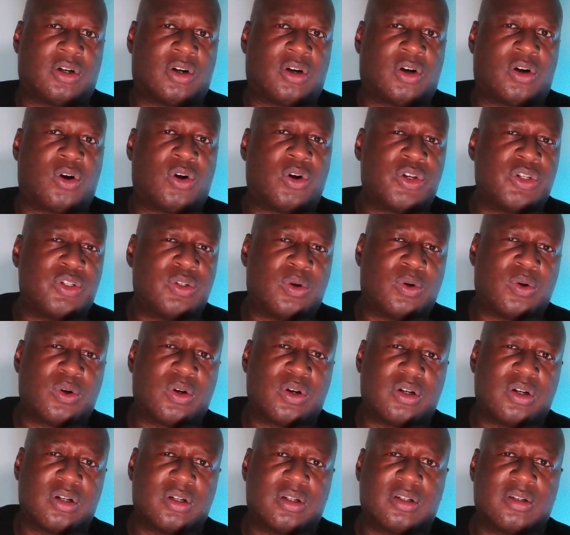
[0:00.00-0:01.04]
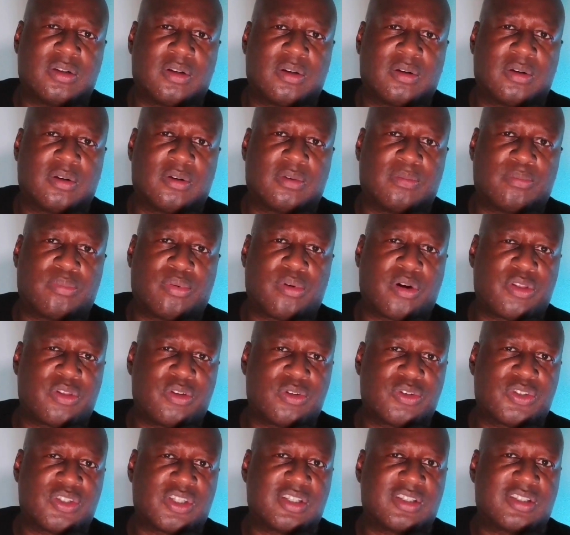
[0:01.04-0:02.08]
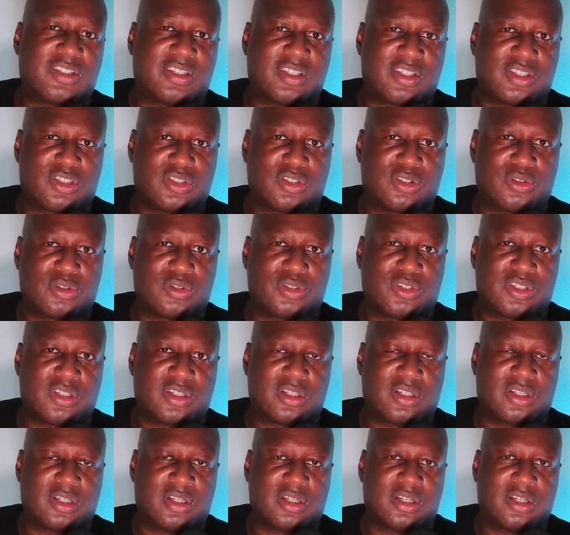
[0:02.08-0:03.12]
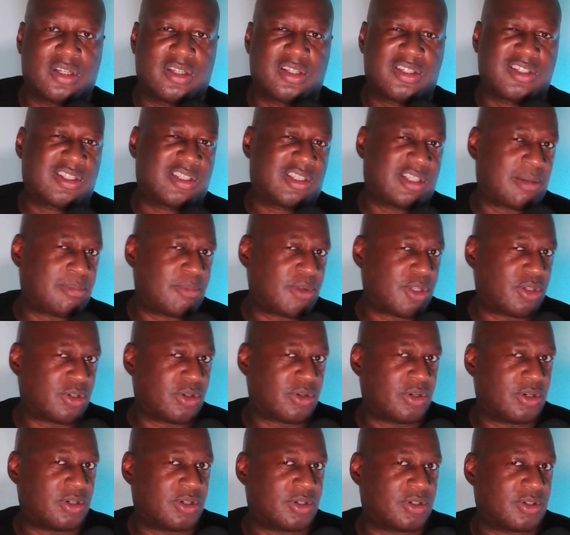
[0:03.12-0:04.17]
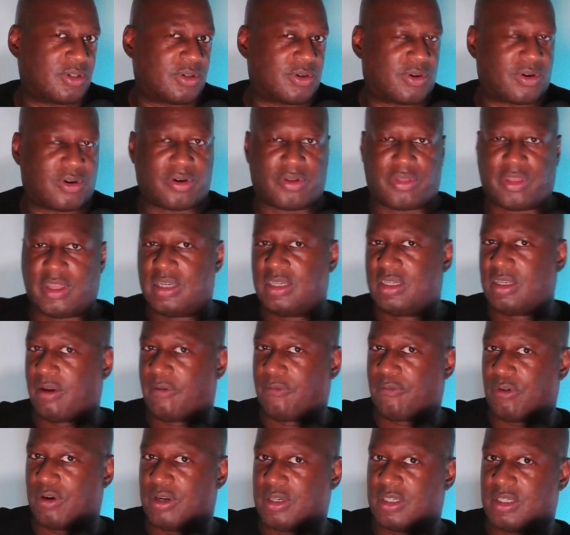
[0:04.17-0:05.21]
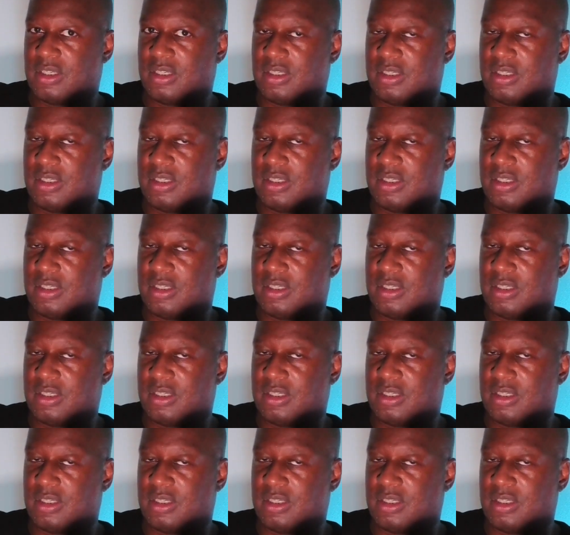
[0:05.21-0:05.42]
Are your brothers and sisters similar, or are they different?